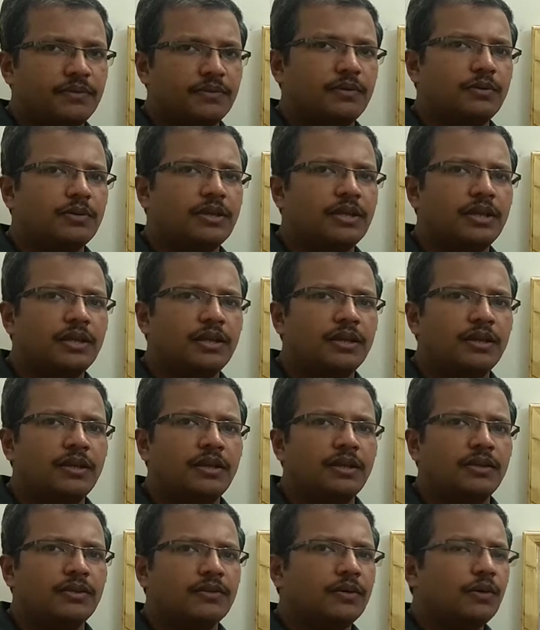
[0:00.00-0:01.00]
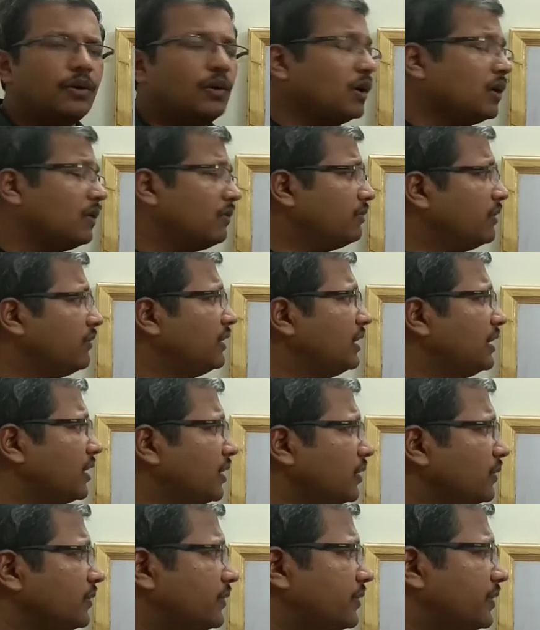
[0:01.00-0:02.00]
Okay, so we will
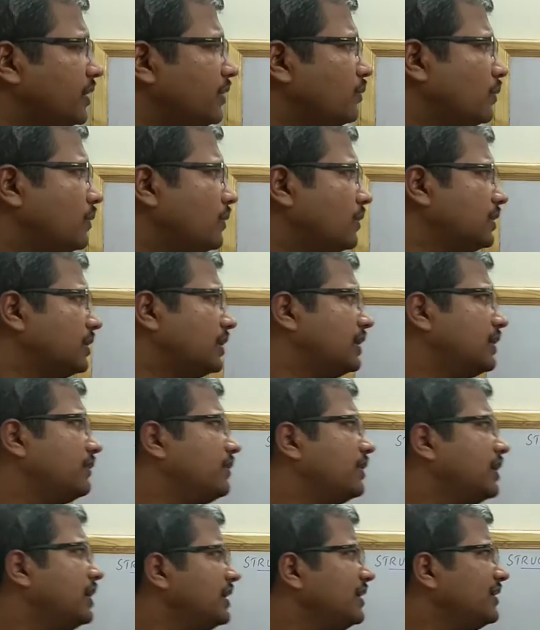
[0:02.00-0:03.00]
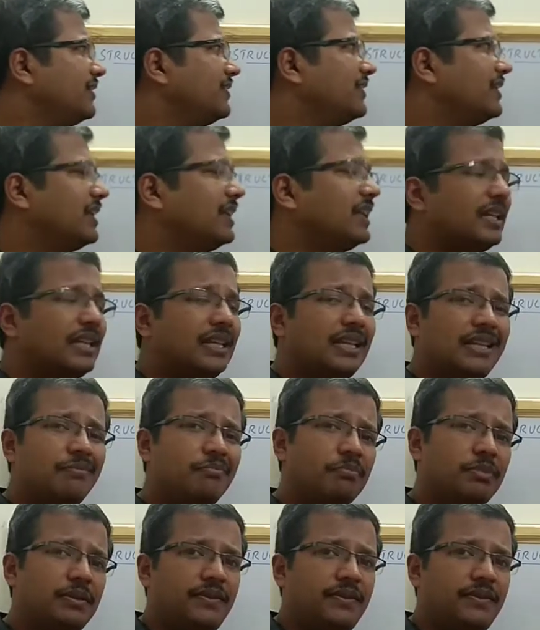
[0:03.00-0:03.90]
now see why it is NAD+,